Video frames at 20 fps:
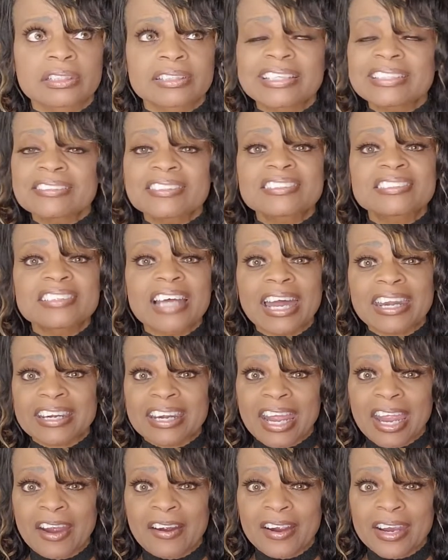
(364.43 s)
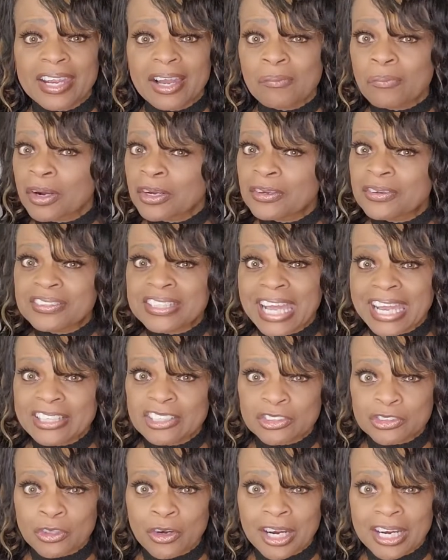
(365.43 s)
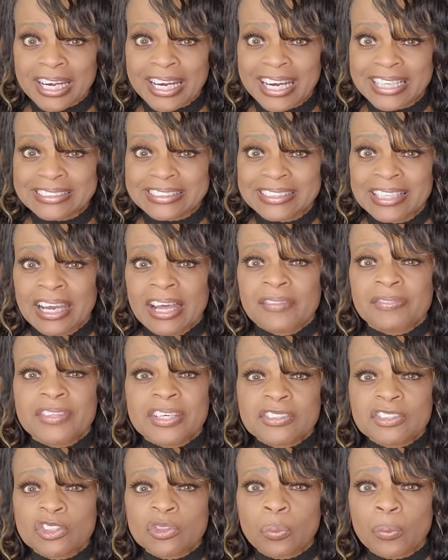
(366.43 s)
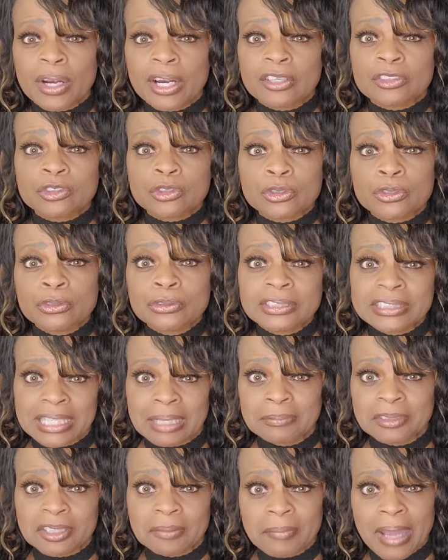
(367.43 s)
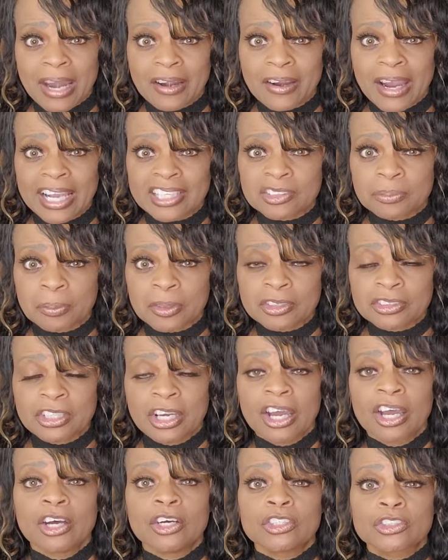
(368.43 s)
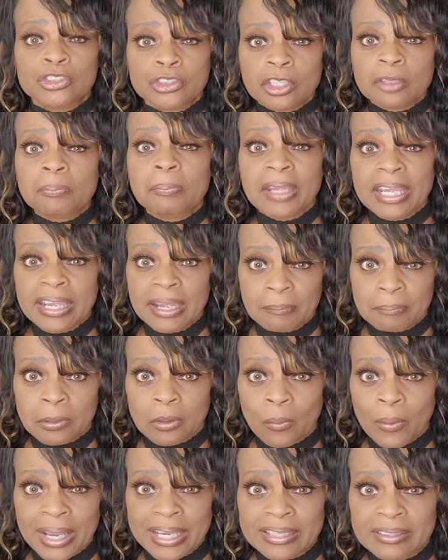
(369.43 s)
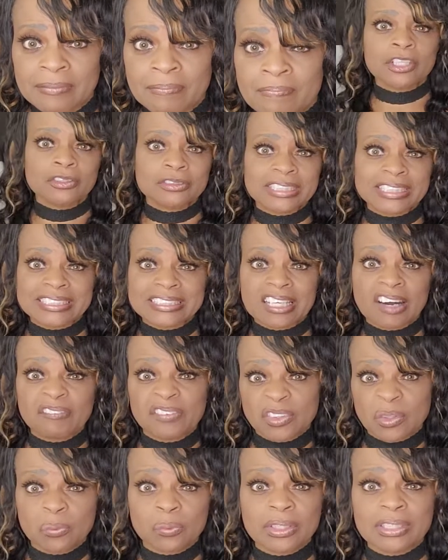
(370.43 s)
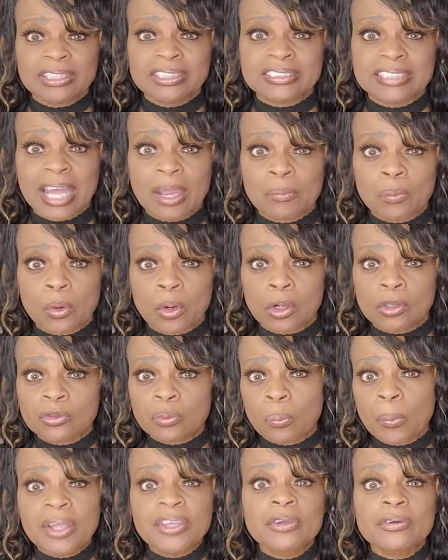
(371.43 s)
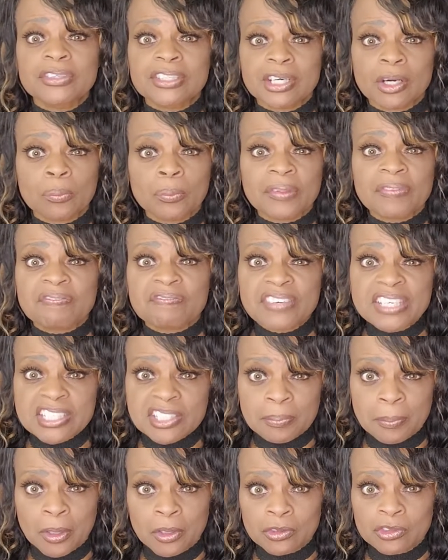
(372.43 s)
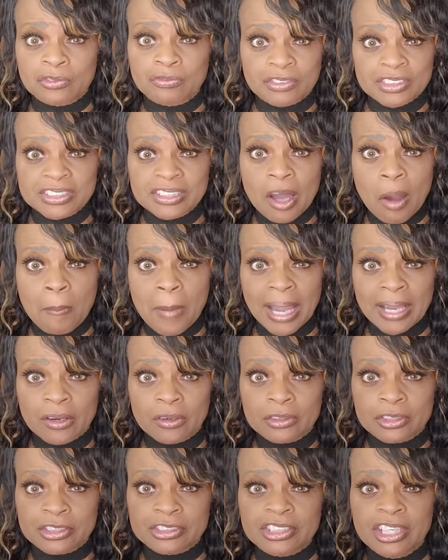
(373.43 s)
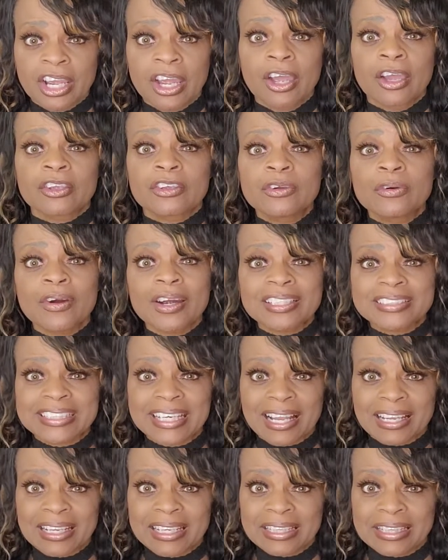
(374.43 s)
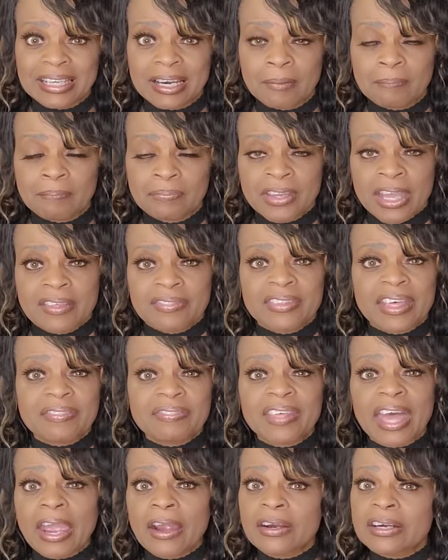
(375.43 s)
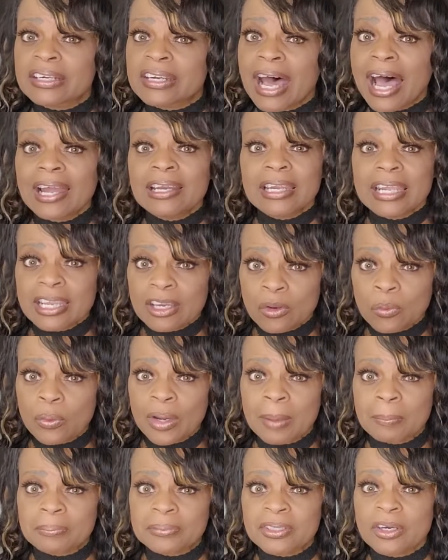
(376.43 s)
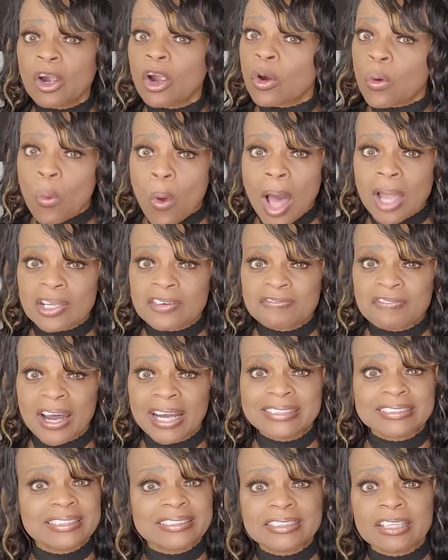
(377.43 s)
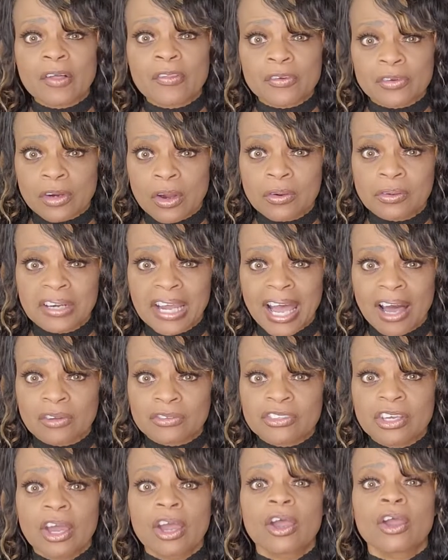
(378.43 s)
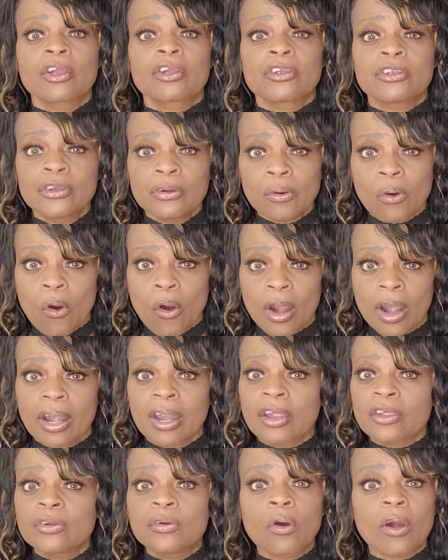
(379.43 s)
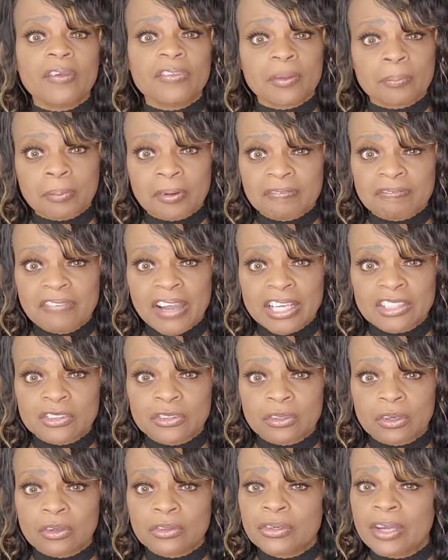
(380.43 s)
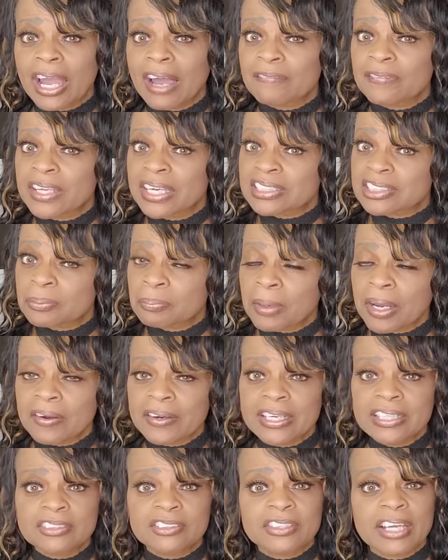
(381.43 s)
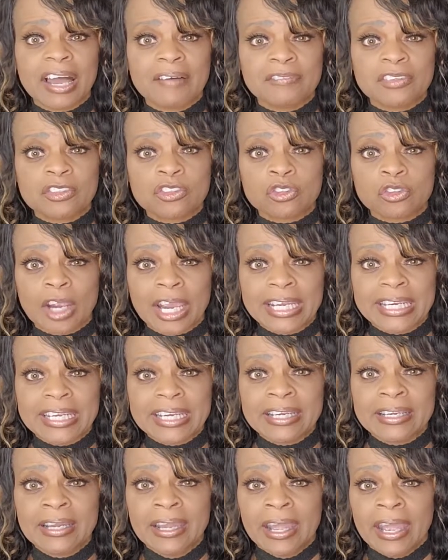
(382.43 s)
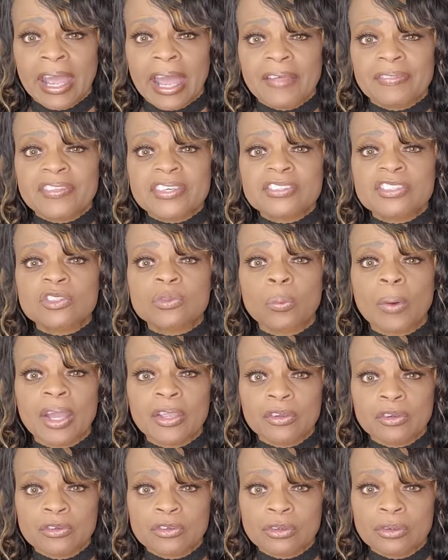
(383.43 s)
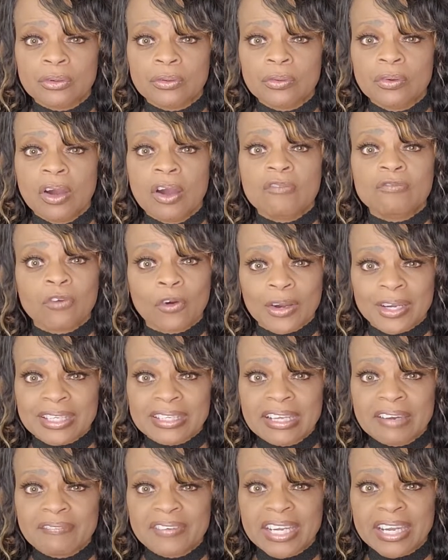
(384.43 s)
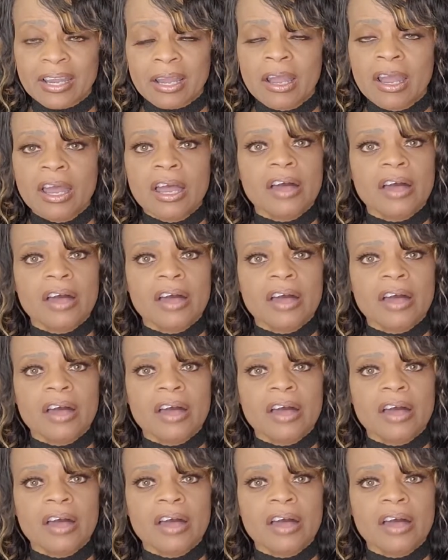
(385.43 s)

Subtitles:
This is not an area where you take shortcuts. This is where true subject matter experts should be employed. It shows itself in the real estate world when you deal with FSBOs, for sell-by owners. You are telling them that they are not equipped or qualified to sell their own house. You are the professional. You have the experience, you have the training, and this is what you do for a living.